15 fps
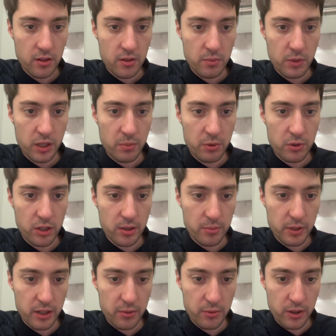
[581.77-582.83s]
People,
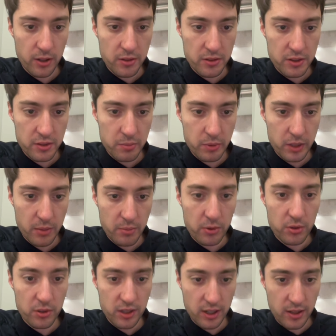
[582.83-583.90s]
company, where is it?
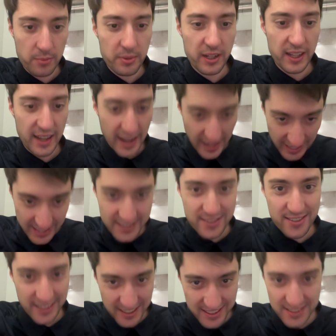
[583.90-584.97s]
People, company,
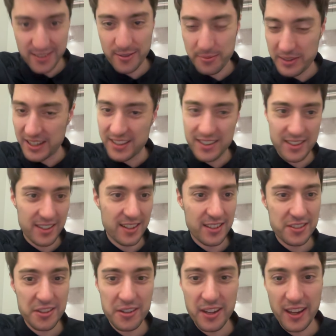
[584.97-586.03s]
address. Oh my
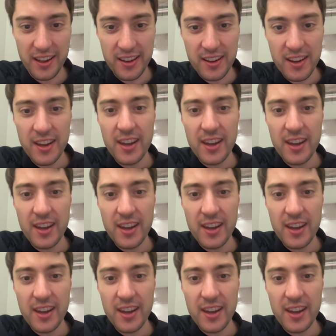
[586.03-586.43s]
goodness. Okay.